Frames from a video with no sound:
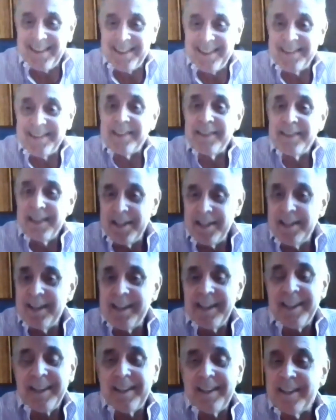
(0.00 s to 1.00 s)
he brought
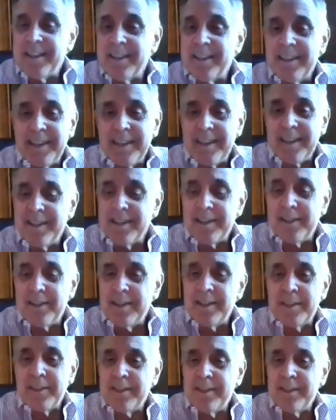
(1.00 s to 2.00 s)
back.
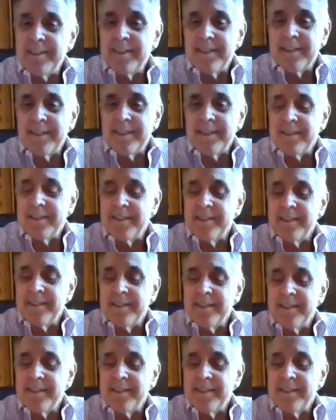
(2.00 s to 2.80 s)
So, you know, he